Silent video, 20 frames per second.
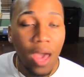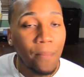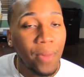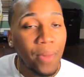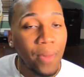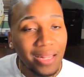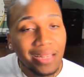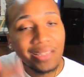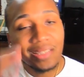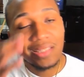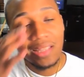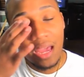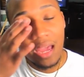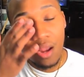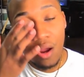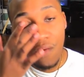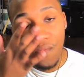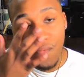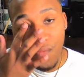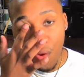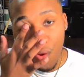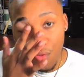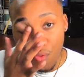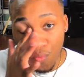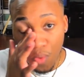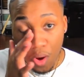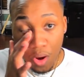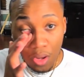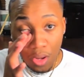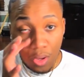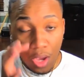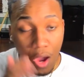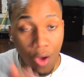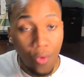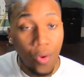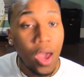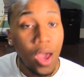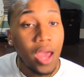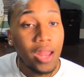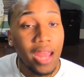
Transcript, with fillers: but this is not her first rodeo.